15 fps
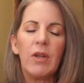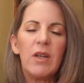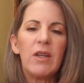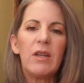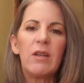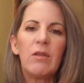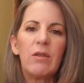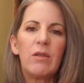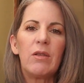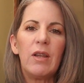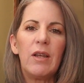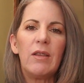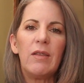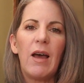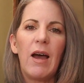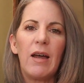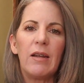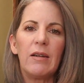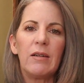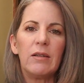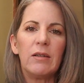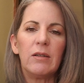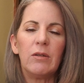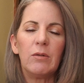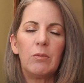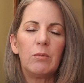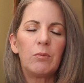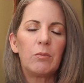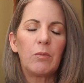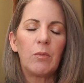In that
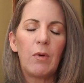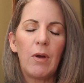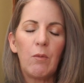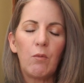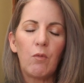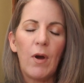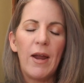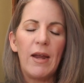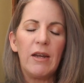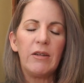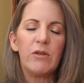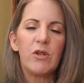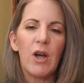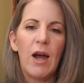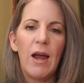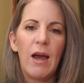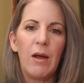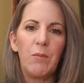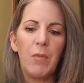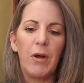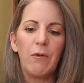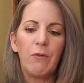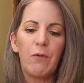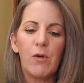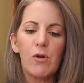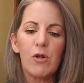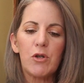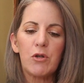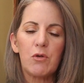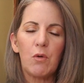range, I had my
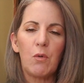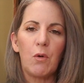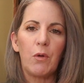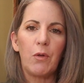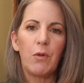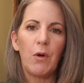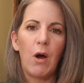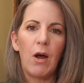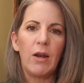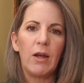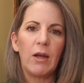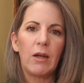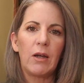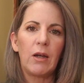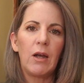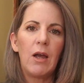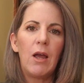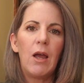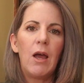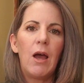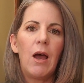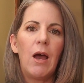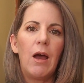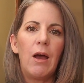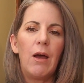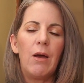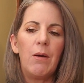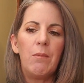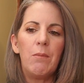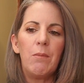first orthotic,
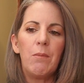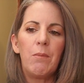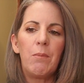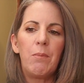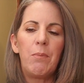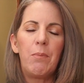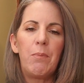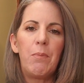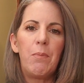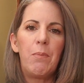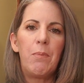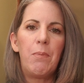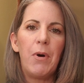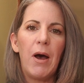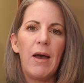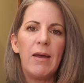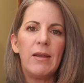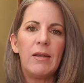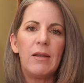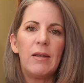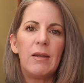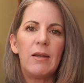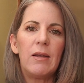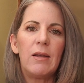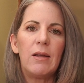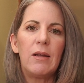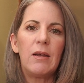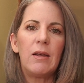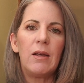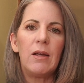um, but
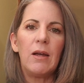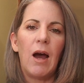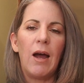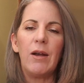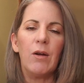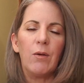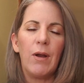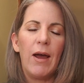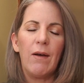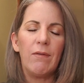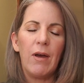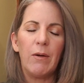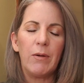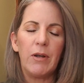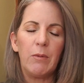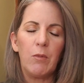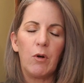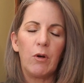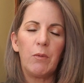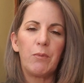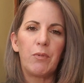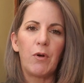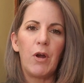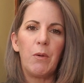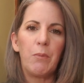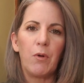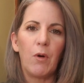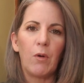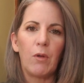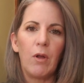I don't have that one anymore. It
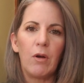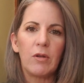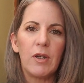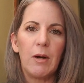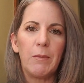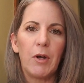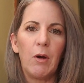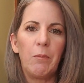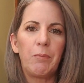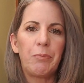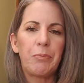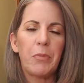broke a long time ago.